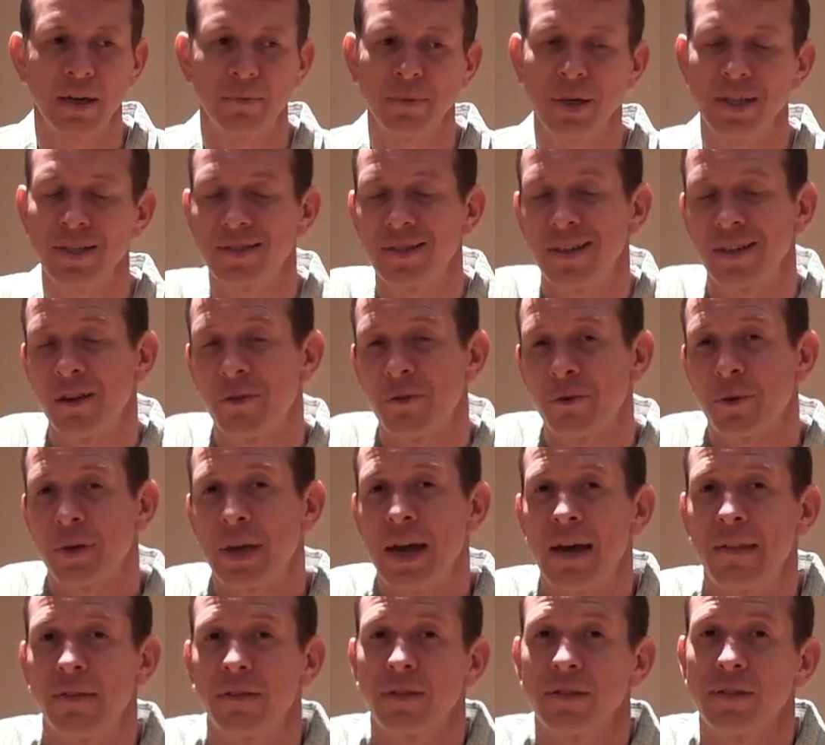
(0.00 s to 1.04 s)
I'm not saying other
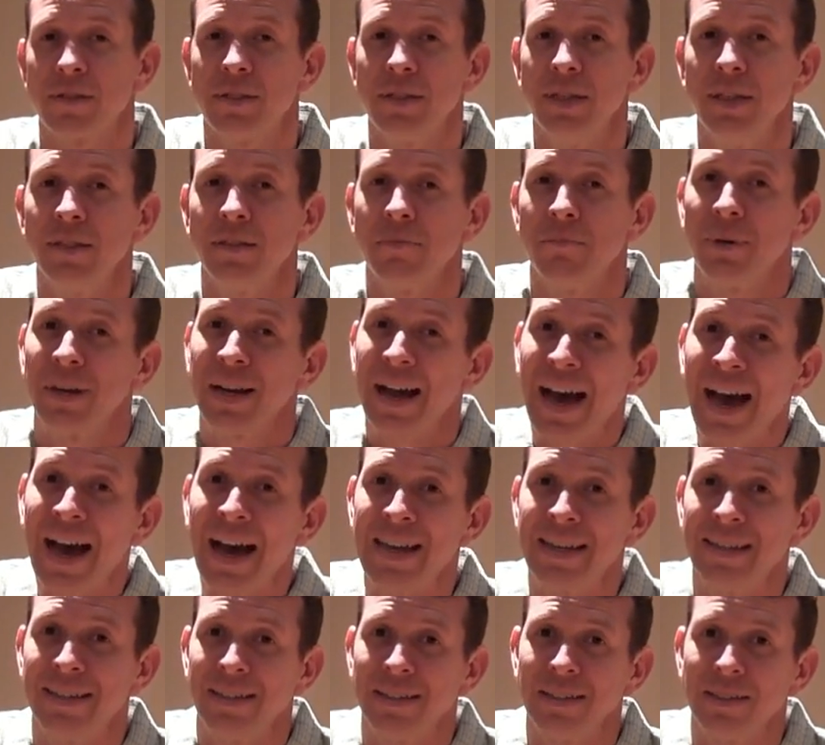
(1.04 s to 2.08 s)
Catholics didn't, but
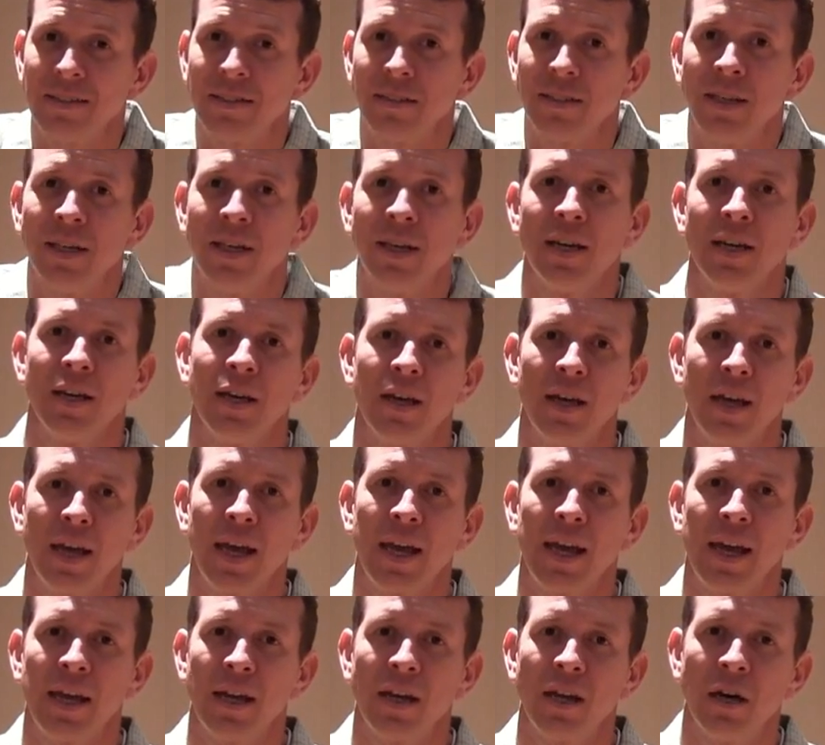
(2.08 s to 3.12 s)
I didn't.
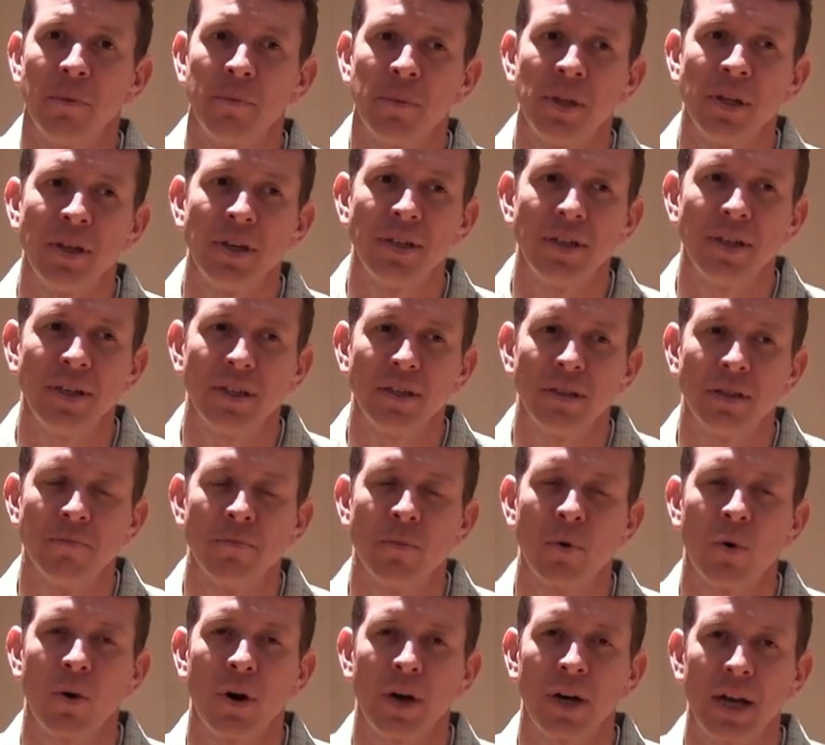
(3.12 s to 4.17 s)
And then the
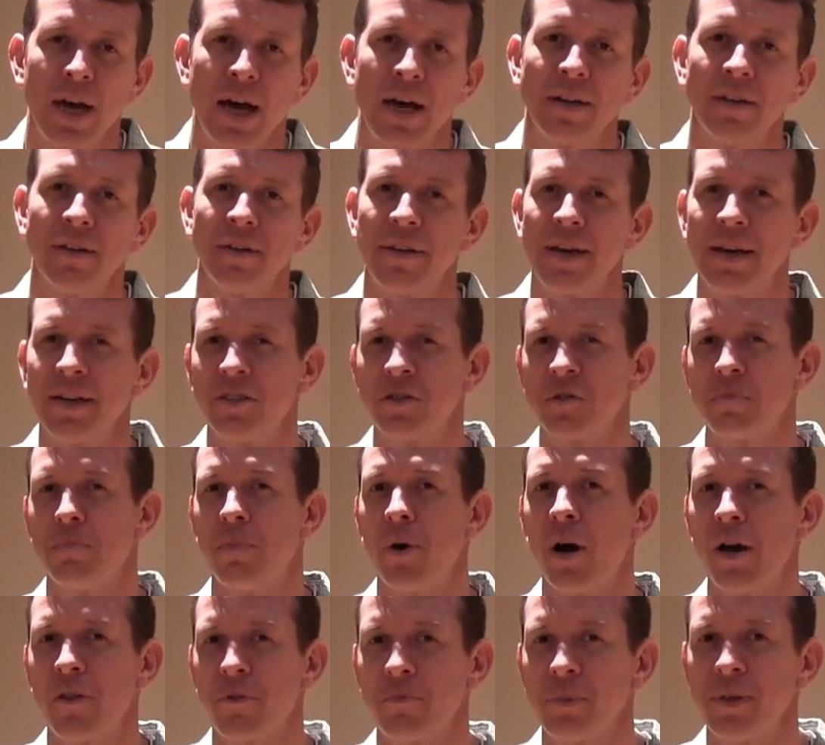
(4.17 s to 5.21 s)
more I got into that, it just
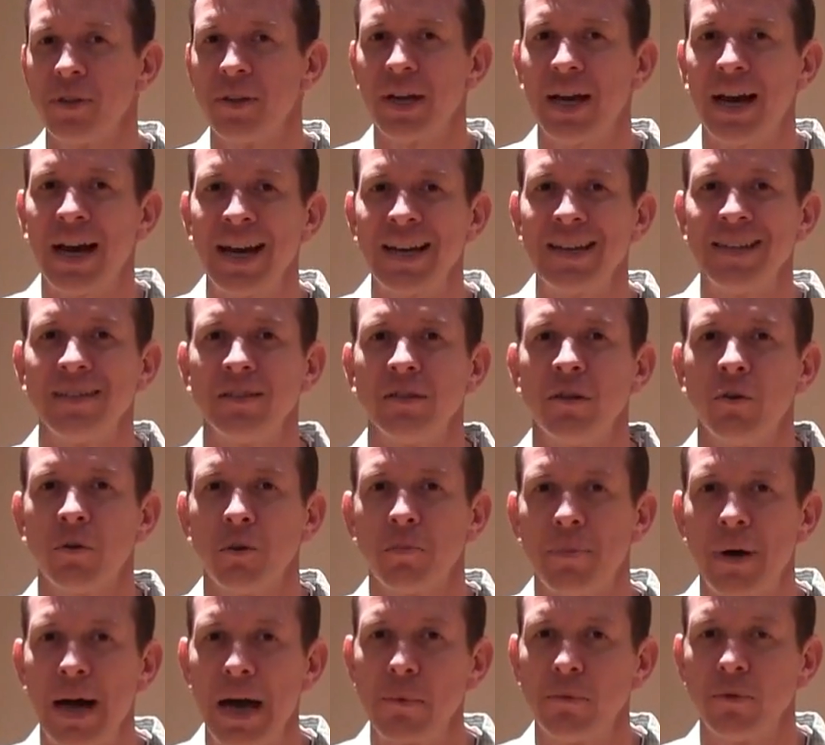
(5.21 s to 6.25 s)
bothered me that I didn't know the
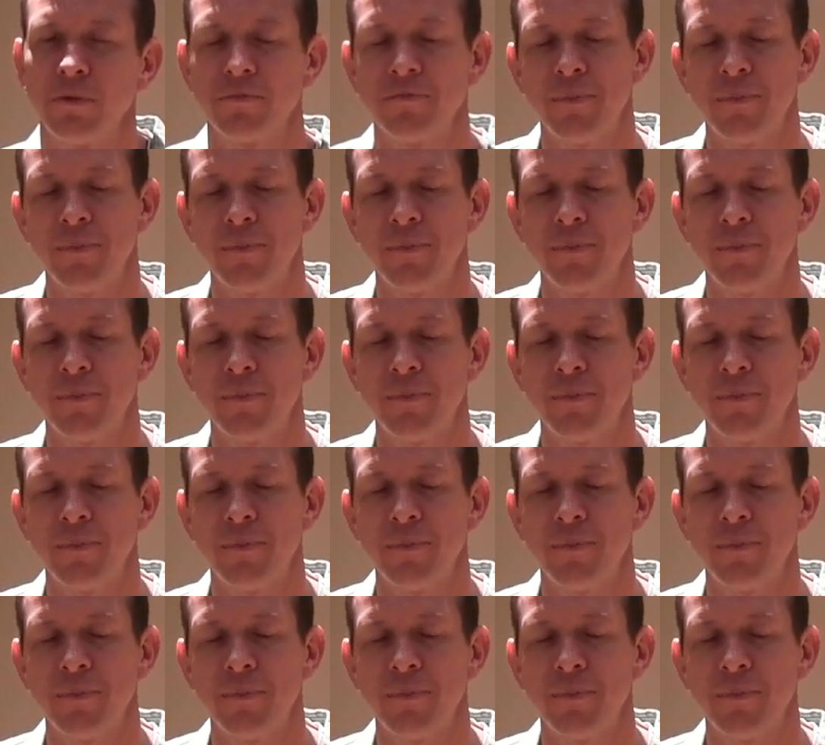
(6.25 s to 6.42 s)
Bible.